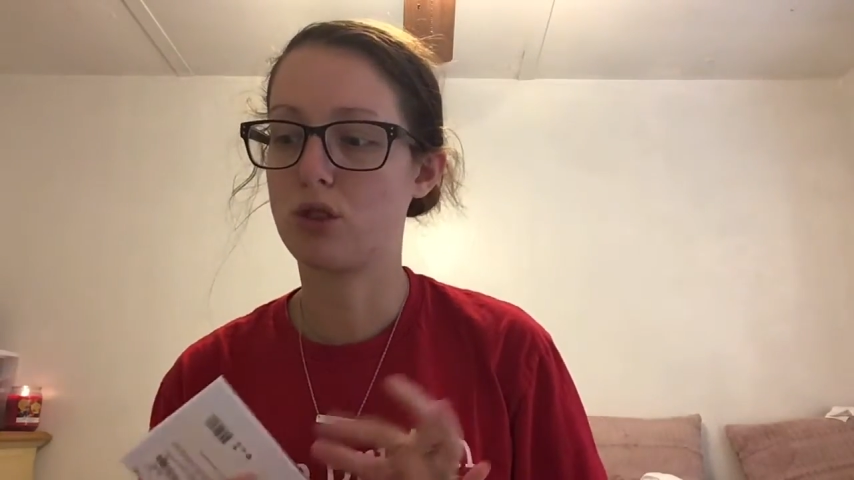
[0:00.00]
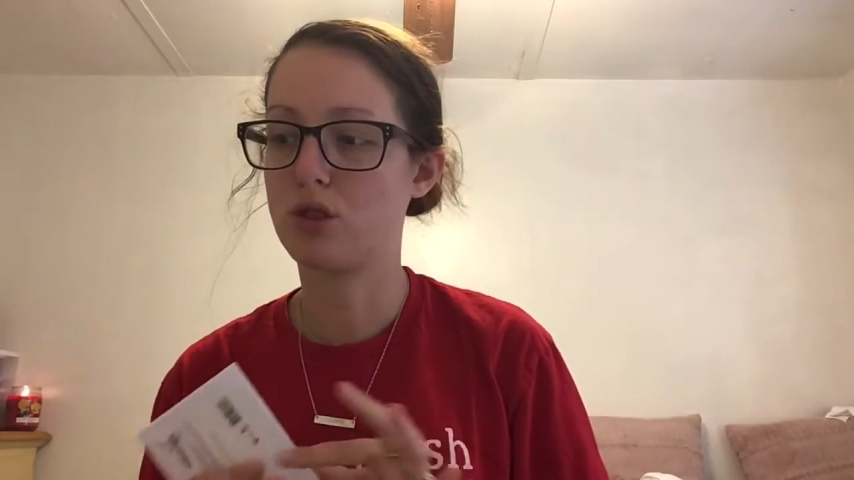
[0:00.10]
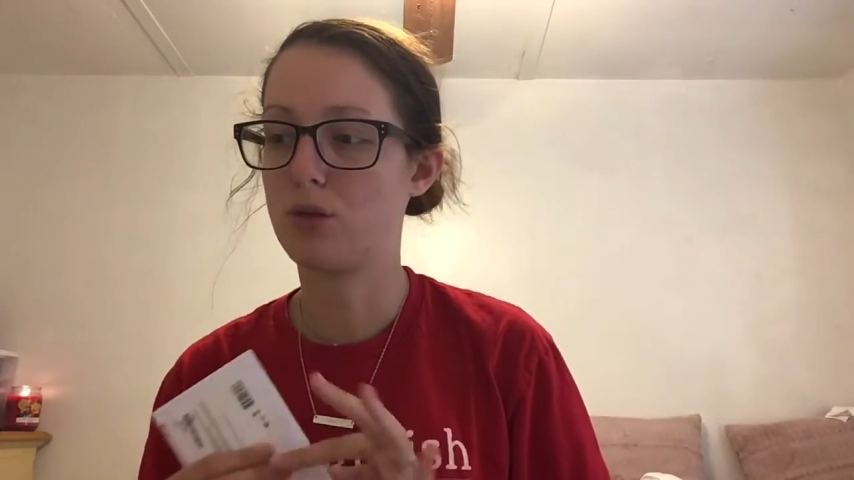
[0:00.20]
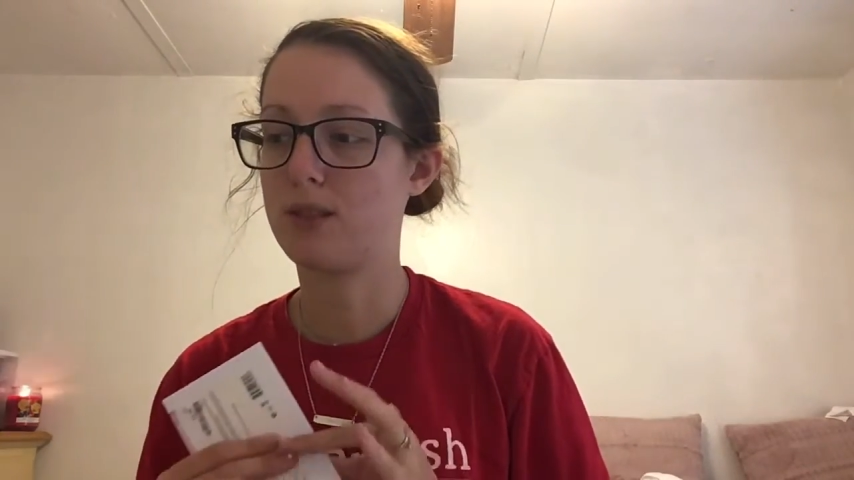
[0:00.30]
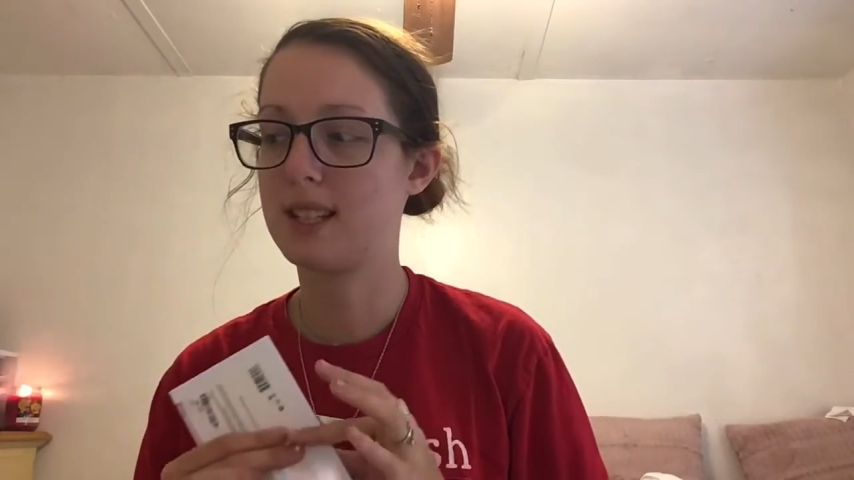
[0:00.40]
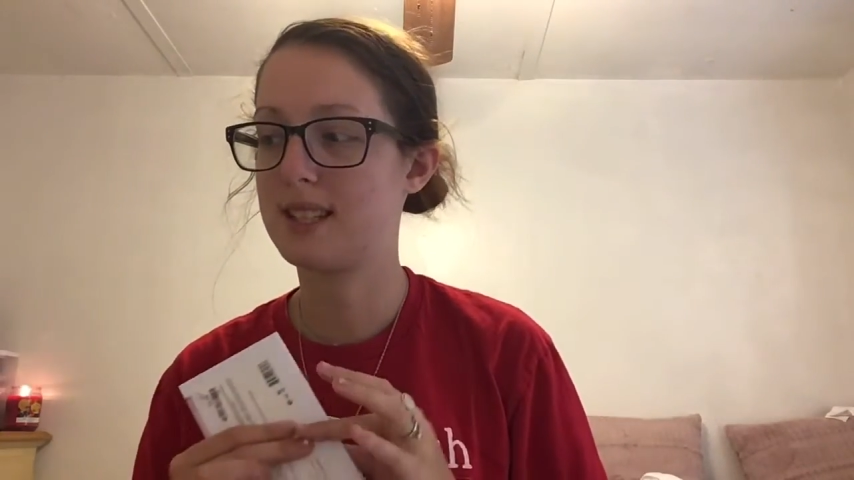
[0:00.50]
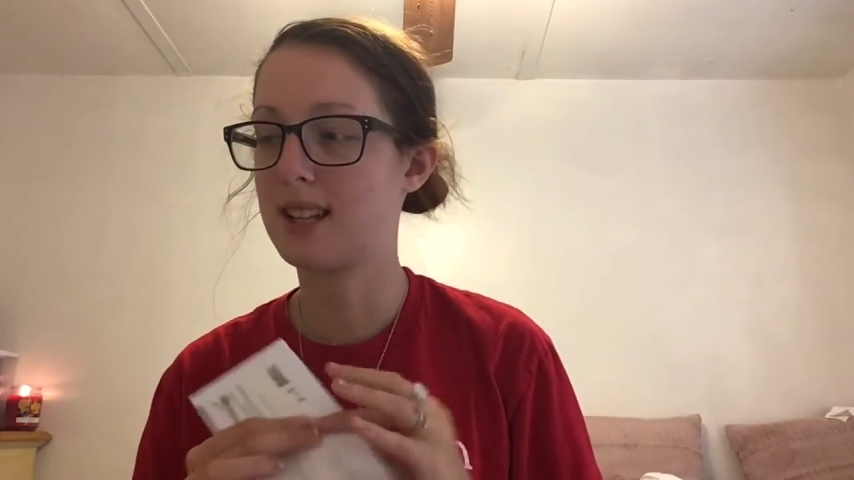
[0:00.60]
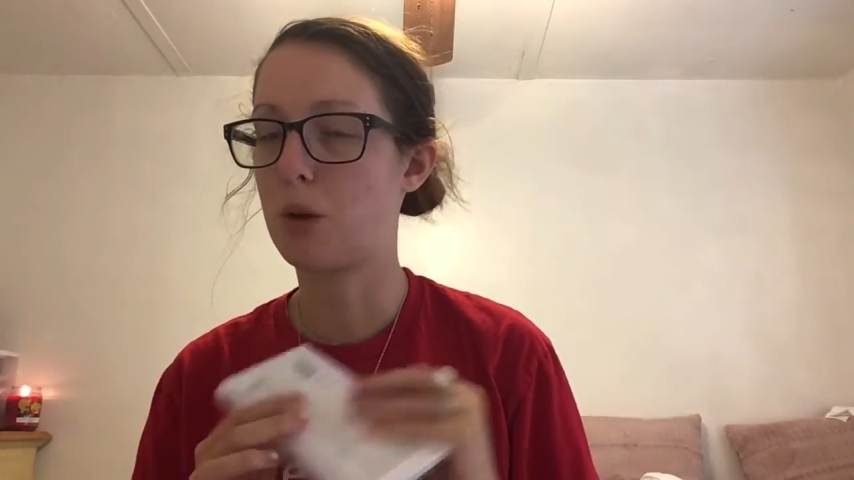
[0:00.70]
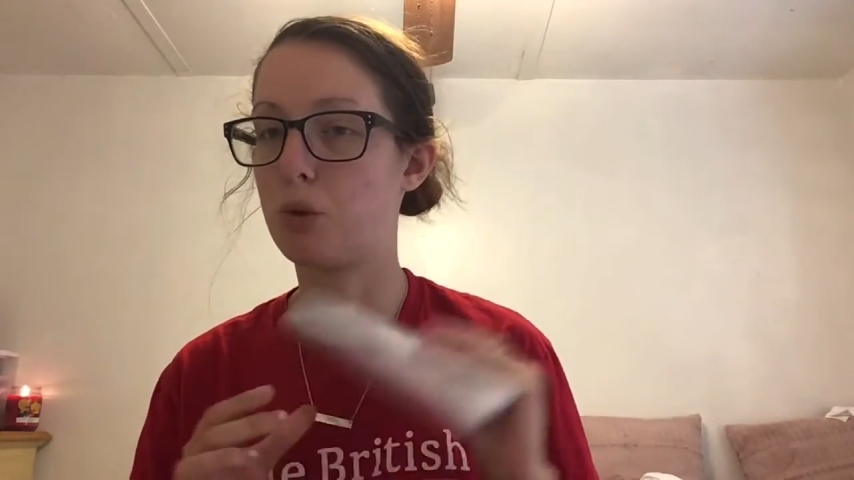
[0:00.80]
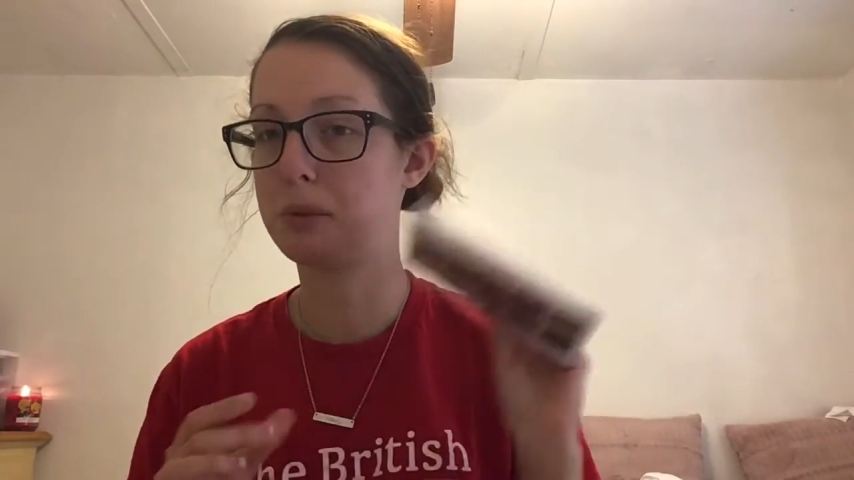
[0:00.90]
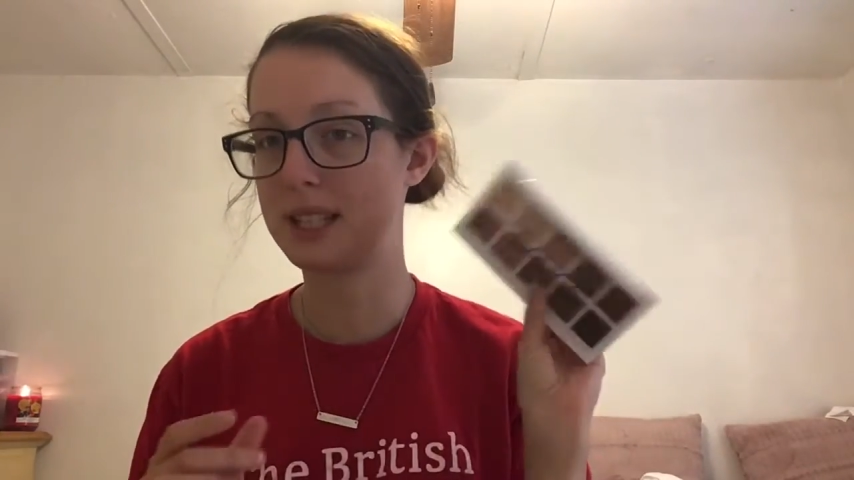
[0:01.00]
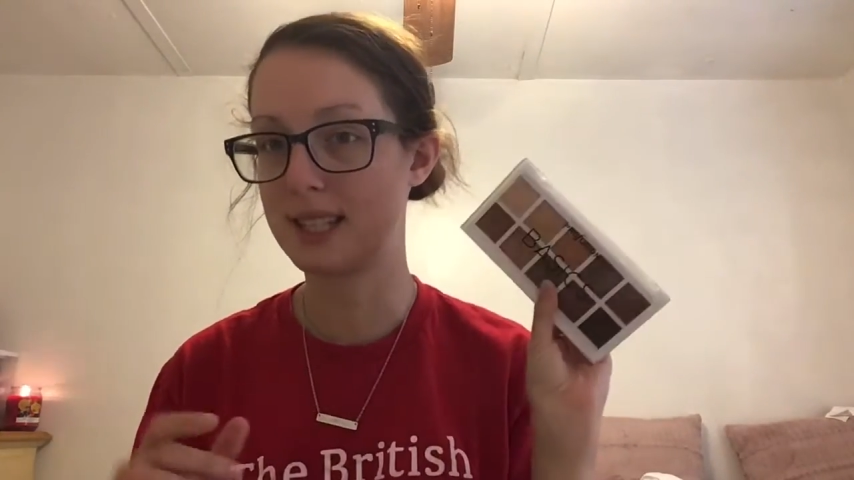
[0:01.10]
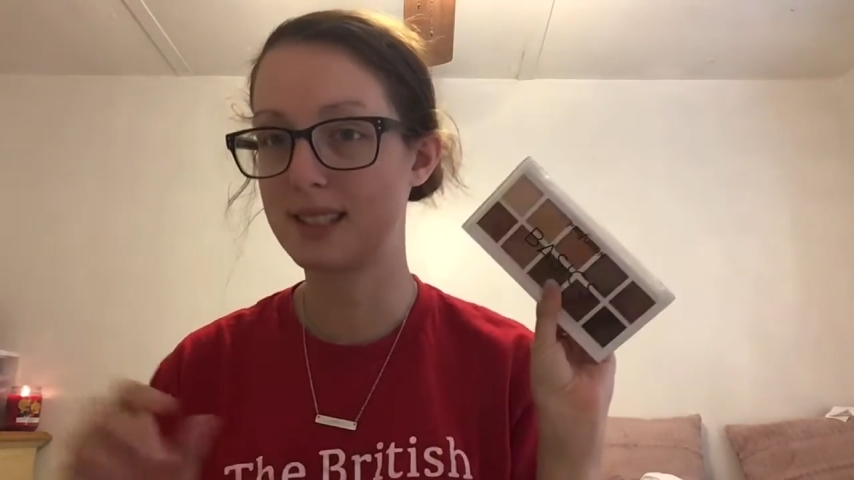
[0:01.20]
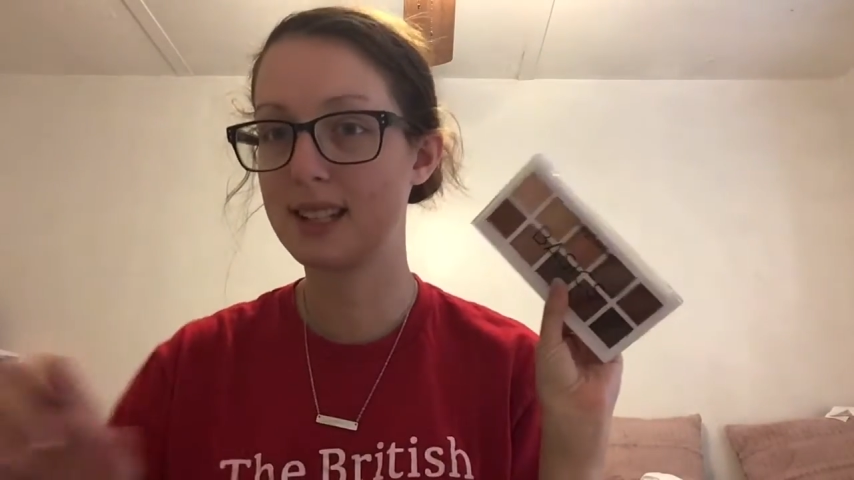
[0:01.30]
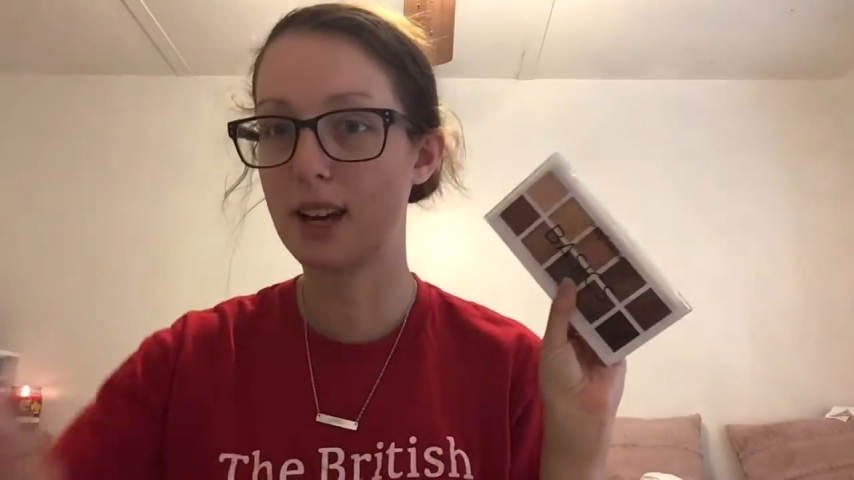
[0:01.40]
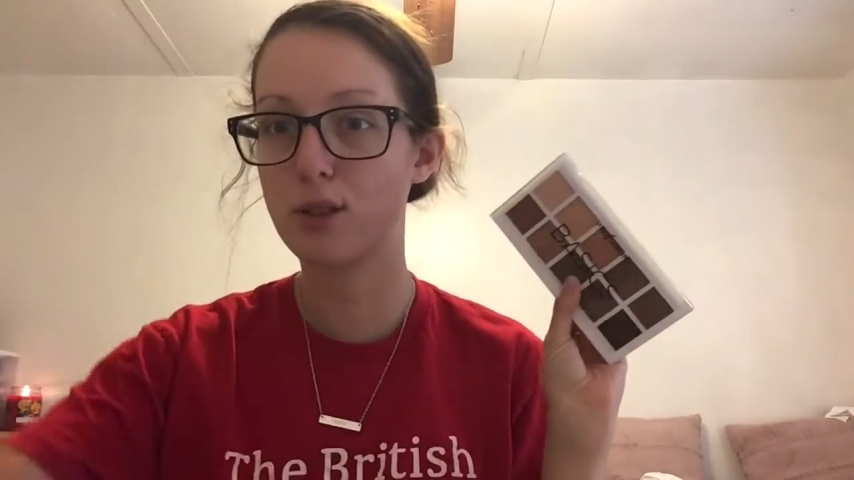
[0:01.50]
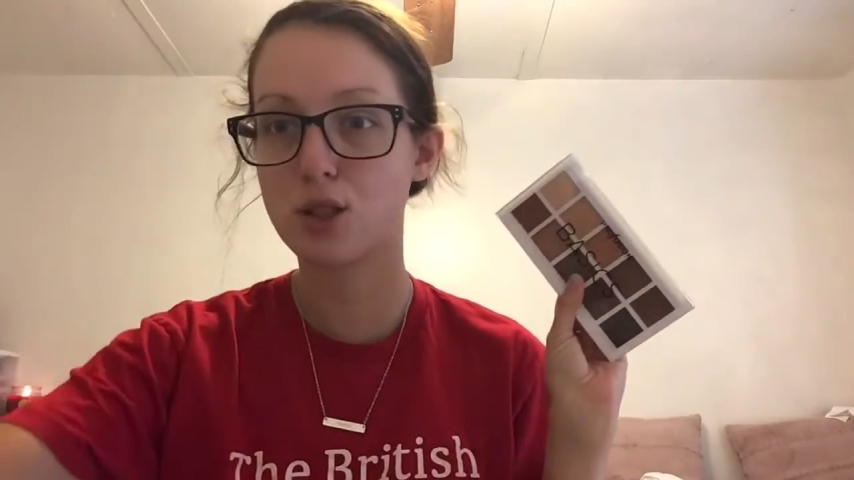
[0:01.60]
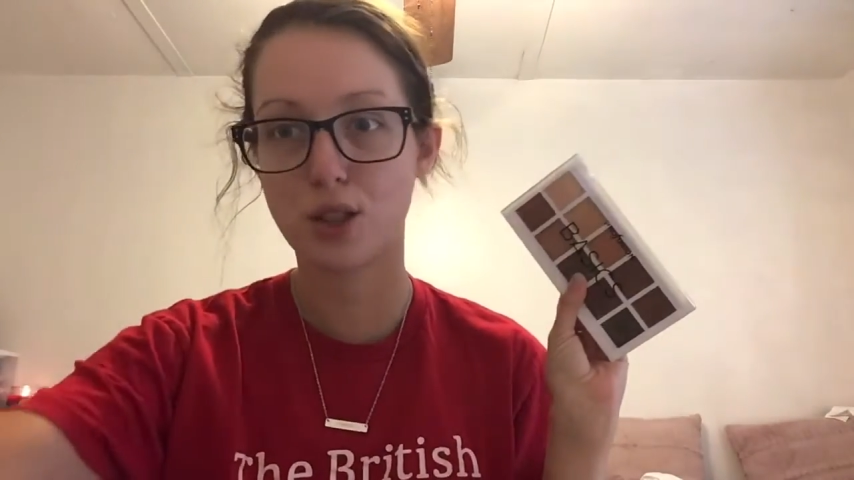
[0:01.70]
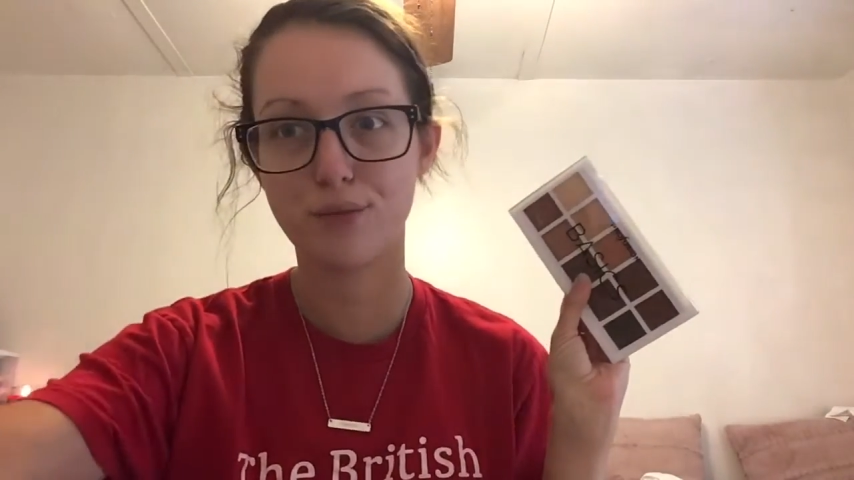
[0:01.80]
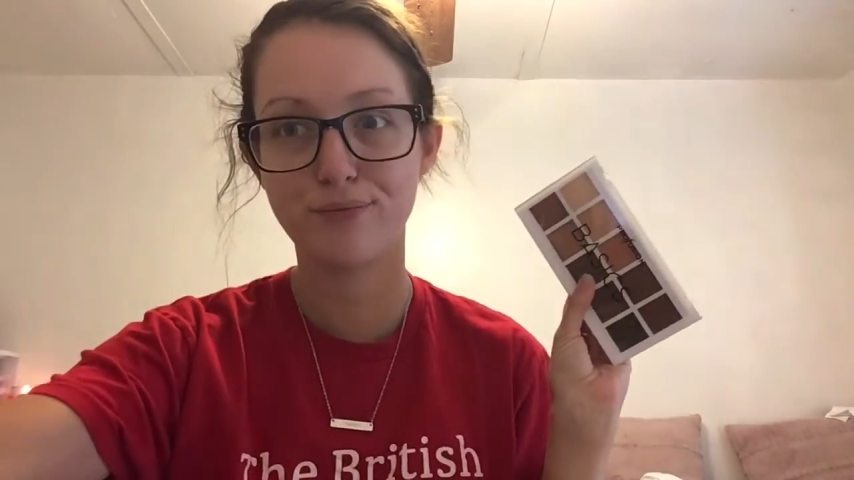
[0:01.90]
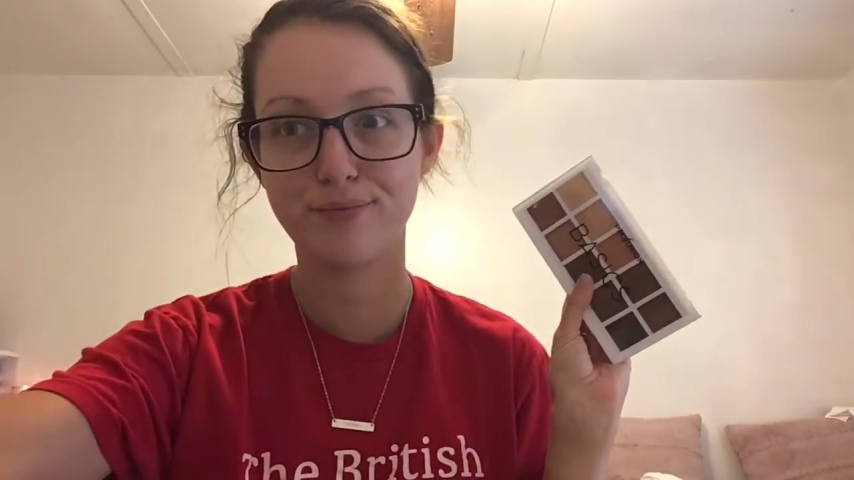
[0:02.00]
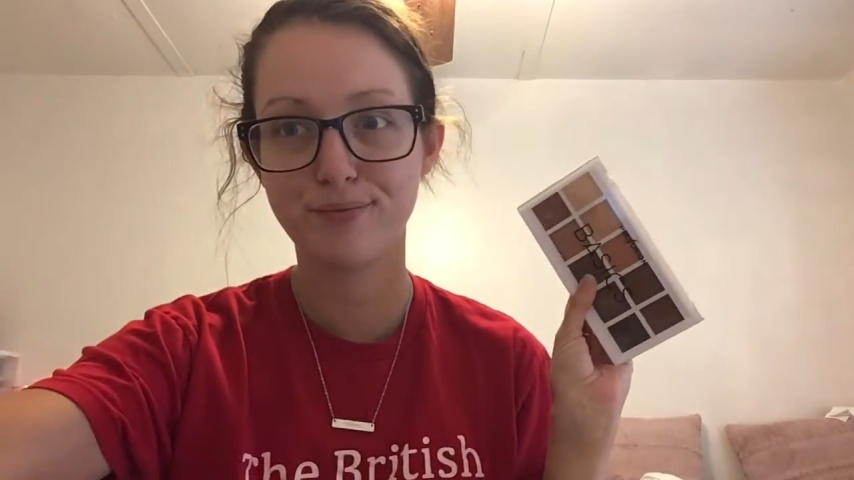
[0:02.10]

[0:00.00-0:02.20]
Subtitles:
so this I will be testing out soon.